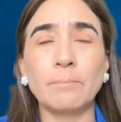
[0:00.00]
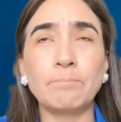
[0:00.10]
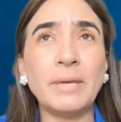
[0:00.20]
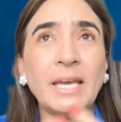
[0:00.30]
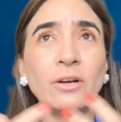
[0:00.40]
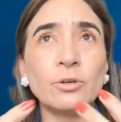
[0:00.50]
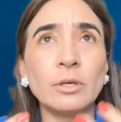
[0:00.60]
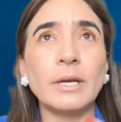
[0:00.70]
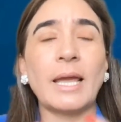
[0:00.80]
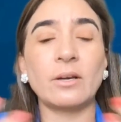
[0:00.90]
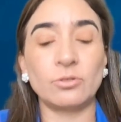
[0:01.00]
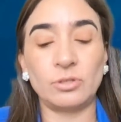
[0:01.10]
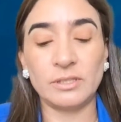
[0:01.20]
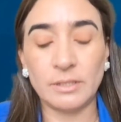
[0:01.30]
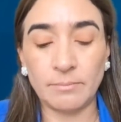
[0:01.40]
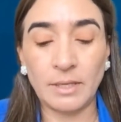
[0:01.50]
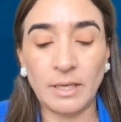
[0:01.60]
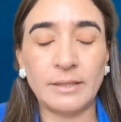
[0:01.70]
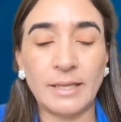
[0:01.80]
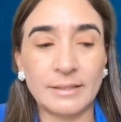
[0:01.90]
bigger ecosystem
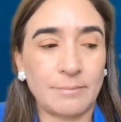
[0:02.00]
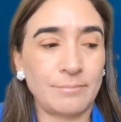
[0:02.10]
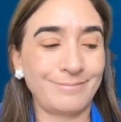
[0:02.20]
in Latam.